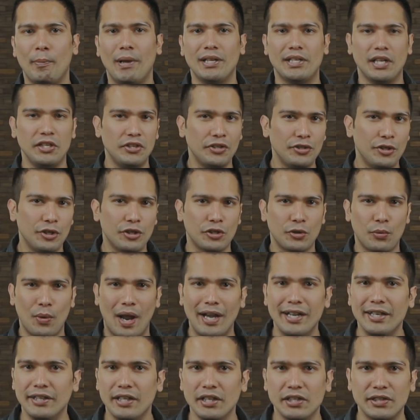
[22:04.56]
Messenger, just
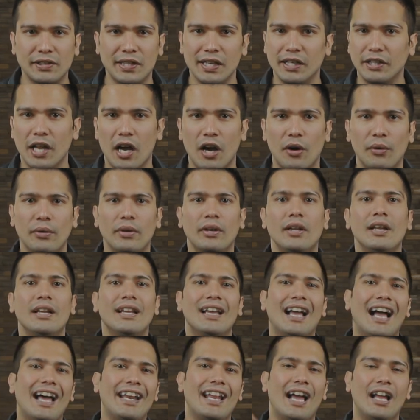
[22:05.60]
write this thing down
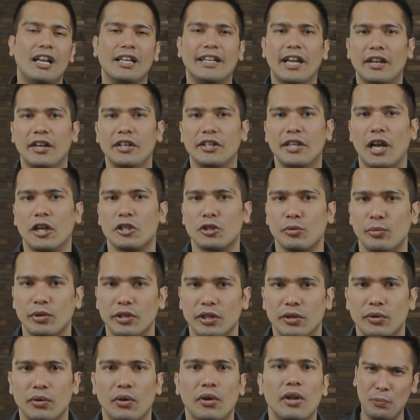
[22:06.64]
and I'll get in touch with
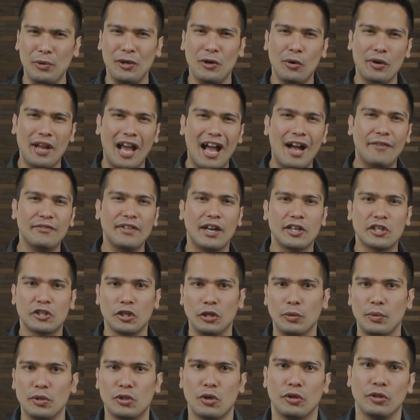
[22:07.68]
you. But we don't have that
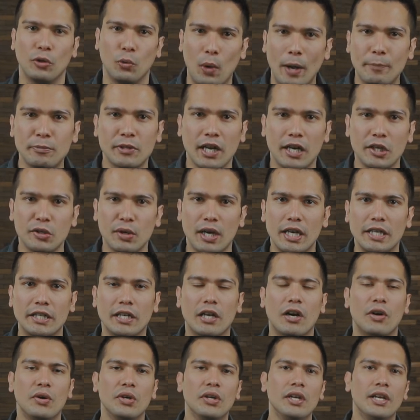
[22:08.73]
service on the website right
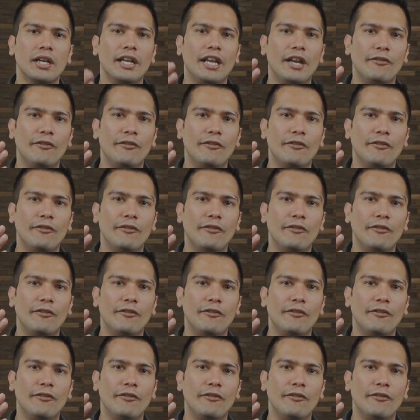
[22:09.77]
now.